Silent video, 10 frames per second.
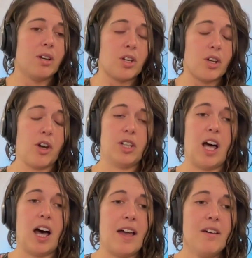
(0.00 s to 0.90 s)
go
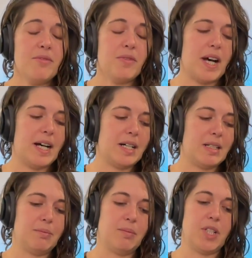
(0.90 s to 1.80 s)
live,
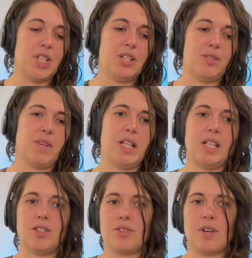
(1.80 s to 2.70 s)
um, which is
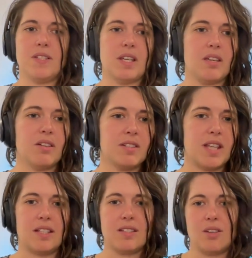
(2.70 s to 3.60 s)
really distressing because
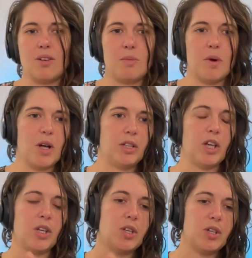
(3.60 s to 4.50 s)
that's, you know, a,
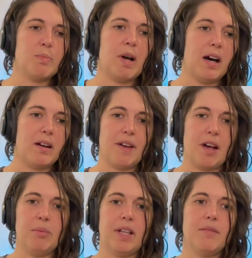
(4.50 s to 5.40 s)
a huge part of
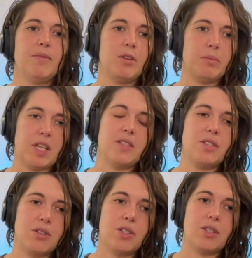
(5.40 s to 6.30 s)
our platform is
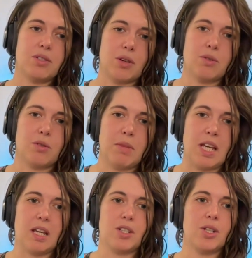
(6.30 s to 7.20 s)
using social
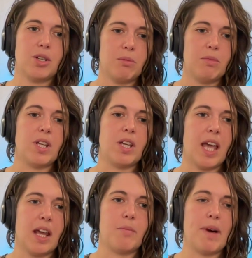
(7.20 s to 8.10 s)
media to
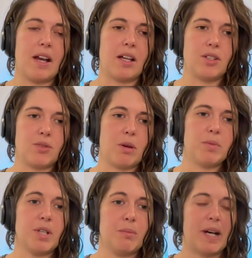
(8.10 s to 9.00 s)
communicate about our
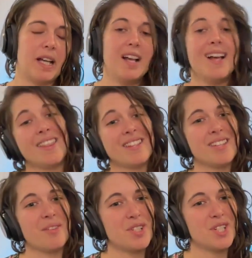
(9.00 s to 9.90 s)
disruption. But the
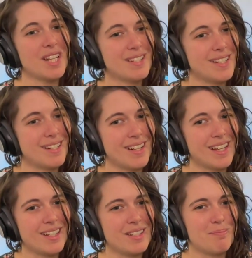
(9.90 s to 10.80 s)
suffragettes didn't
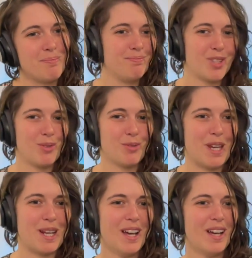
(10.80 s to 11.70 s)
need social
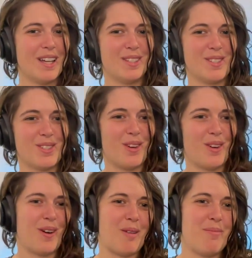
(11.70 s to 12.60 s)
media. And
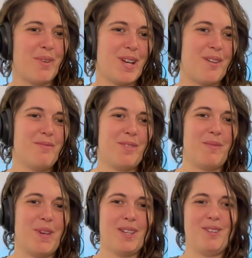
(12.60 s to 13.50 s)
so I'm pretty confident
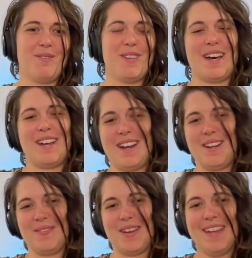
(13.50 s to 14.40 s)
we can do it without it
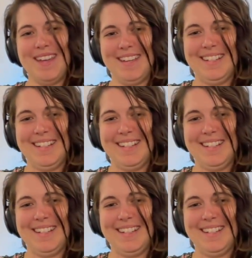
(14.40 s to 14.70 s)
anyway.